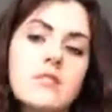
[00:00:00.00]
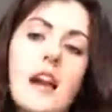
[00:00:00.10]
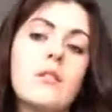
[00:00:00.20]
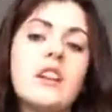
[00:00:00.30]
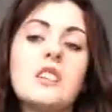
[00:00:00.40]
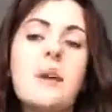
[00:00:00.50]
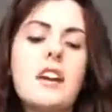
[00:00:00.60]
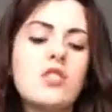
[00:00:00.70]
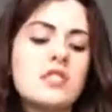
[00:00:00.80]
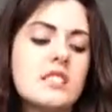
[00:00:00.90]
yeah, it depends,
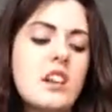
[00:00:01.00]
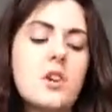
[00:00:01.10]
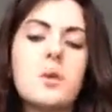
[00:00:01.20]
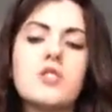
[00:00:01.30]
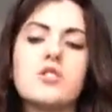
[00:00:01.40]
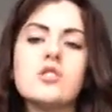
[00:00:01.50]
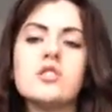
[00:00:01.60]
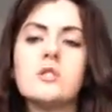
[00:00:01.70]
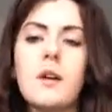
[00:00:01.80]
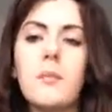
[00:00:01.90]
because there's certain
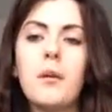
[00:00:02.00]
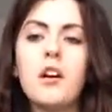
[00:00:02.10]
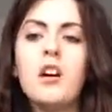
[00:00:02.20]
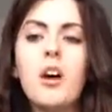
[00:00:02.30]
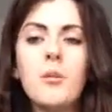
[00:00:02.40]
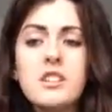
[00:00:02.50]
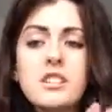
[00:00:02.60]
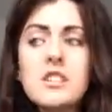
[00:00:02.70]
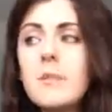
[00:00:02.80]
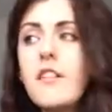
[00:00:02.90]
questions as well, but this
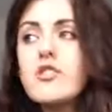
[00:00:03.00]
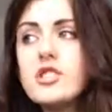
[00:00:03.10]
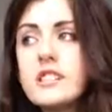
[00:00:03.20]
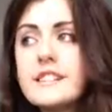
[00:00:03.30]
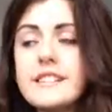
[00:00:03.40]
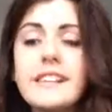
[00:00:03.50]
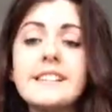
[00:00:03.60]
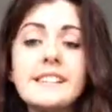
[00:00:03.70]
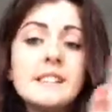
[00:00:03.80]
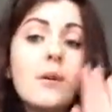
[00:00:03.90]
is about the GCSE,
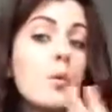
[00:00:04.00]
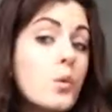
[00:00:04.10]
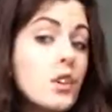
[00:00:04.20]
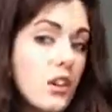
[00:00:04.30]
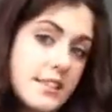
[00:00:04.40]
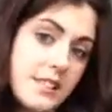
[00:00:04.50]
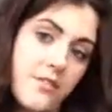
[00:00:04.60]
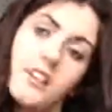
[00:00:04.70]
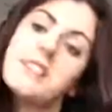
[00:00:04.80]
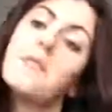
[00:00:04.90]
this is about organising
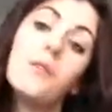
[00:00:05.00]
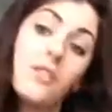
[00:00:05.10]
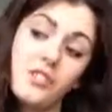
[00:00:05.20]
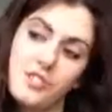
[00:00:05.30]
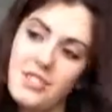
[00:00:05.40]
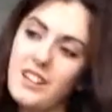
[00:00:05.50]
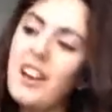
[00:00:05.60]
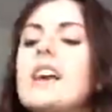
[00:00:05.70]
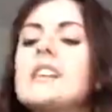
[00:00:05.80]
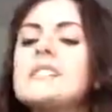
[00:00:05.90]
for it and revision.
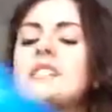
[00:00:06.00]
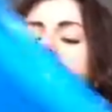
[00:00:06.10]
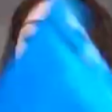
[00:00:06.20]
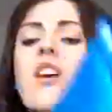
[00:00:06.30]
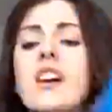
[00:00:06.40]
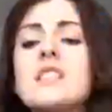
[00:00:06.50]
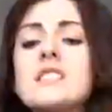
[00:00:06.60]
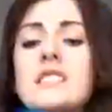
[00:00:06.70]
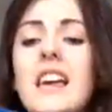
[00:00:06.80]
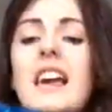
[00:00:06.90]
Is
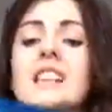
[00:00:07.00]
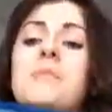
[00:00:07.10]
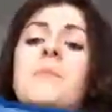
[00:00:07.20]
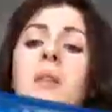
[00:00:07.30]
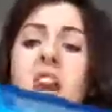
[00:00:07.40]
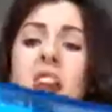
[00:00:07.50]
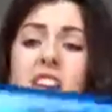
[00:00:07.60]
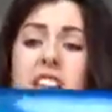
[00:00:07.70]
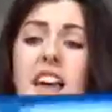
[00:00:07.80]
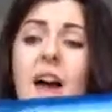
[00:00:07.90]
science. It is
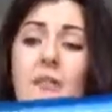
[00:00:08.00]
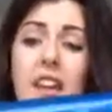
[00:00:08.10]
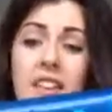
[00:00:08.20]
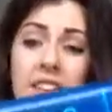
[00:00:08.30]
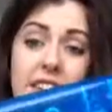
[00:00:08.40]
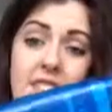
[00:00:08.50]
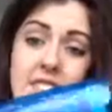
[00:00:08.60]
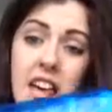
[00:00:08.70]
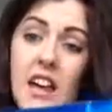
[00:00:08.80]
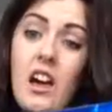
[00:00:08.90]
bloody heavy, this
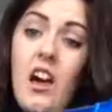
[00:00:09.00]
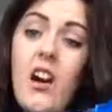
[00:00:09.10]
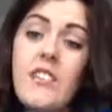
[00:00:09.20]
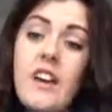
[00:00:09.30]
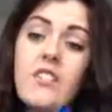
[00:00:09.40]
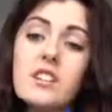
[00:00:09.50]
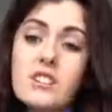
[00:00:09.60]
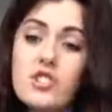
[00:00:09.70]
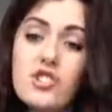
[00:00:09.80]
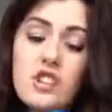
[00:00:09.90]
thing. There
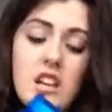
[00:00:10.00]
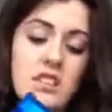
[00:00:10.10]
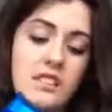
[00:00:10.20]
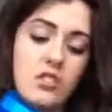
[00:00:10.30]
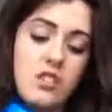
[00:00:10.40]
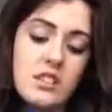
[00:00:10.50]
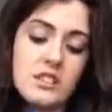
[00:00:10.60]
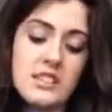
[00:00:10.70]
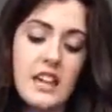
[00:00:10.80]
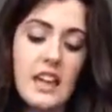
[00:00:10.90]
is sheets, as you can
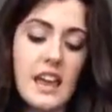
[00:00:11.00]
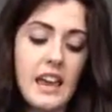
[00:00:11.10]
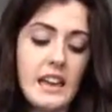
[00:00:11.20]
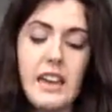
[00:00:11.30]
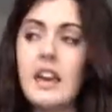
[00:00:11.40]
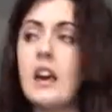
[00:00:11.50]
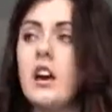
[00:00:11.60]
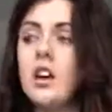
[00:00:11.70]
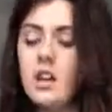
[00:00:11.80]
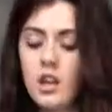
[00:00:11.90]
see, in here.